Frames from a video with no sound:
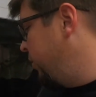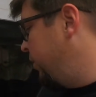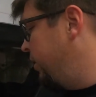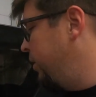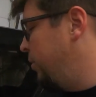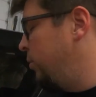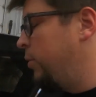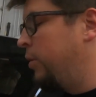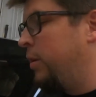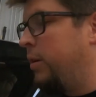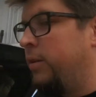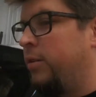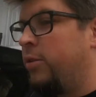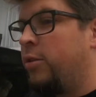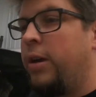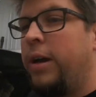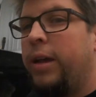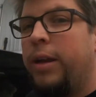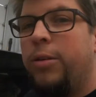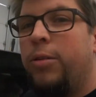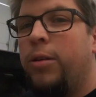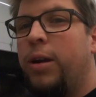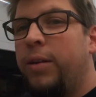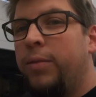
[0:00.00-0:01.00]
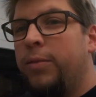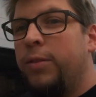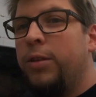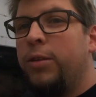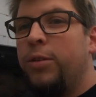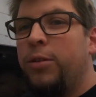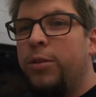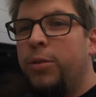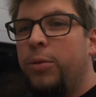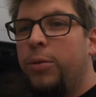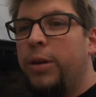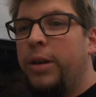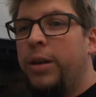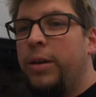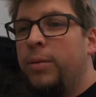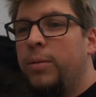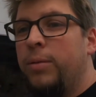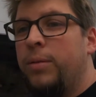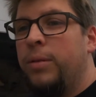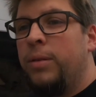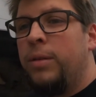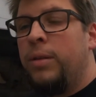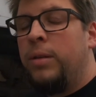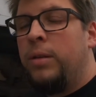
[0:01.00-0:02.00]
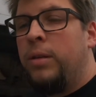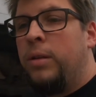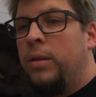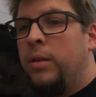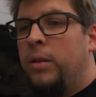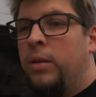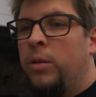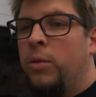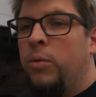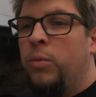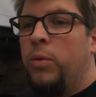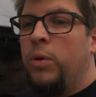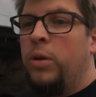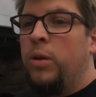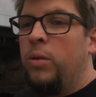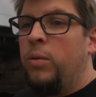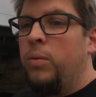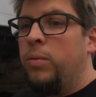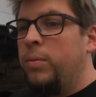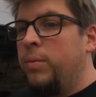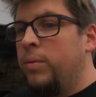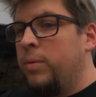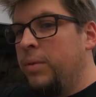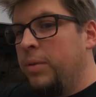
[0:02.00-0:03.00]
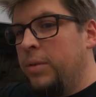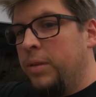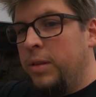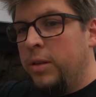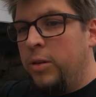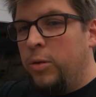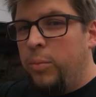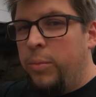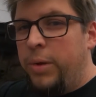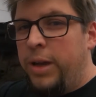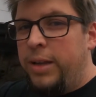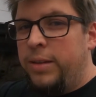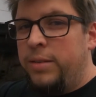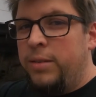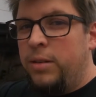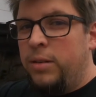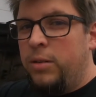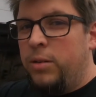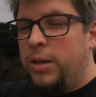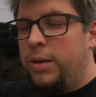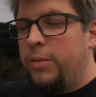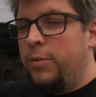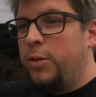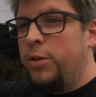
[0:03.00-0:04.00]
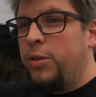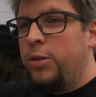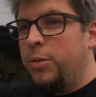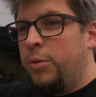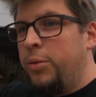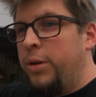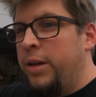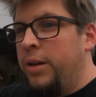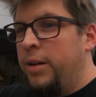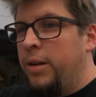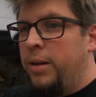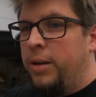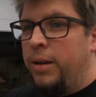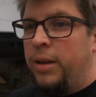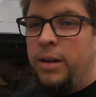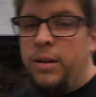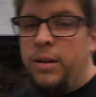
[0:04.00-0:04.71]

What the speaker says: in. We're going to try to drive it to Shootout. Well, little Matt's going to drive to Shootout. I got